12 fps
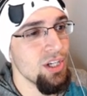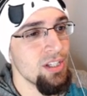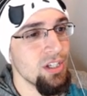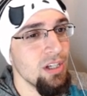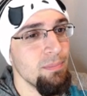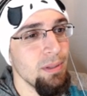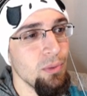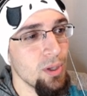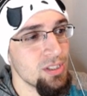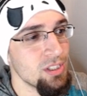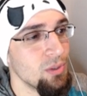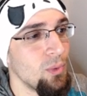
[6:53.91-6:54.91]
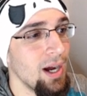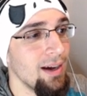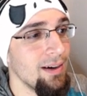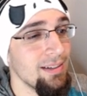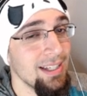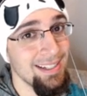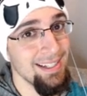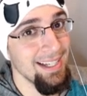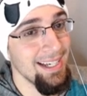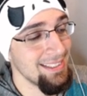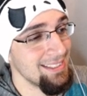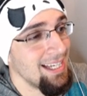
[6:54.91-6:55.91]
It's going to be once in a while
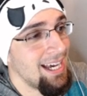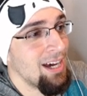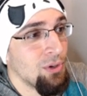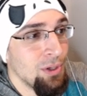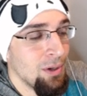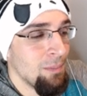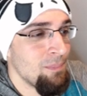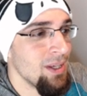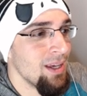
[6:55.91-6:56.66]
unless, I don't know.